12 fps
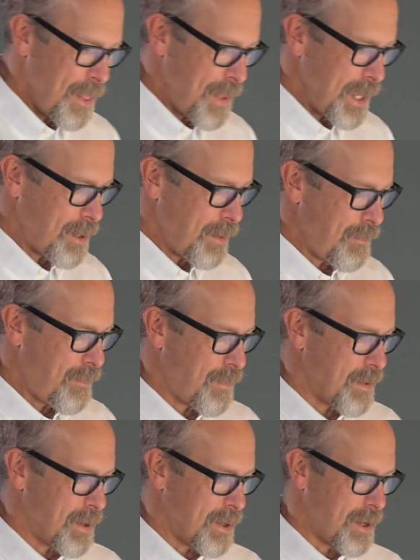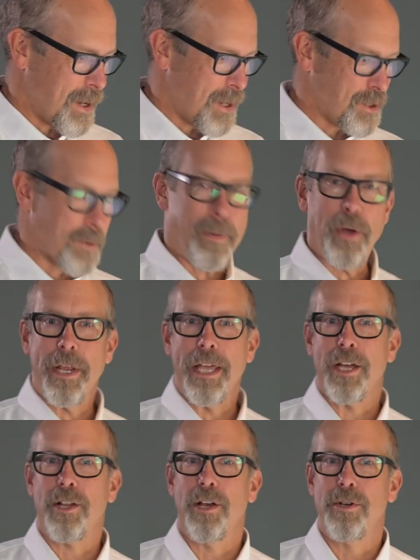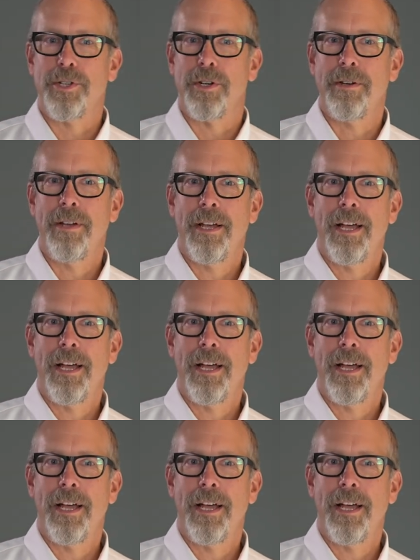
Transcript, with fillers: Think of your building enclosure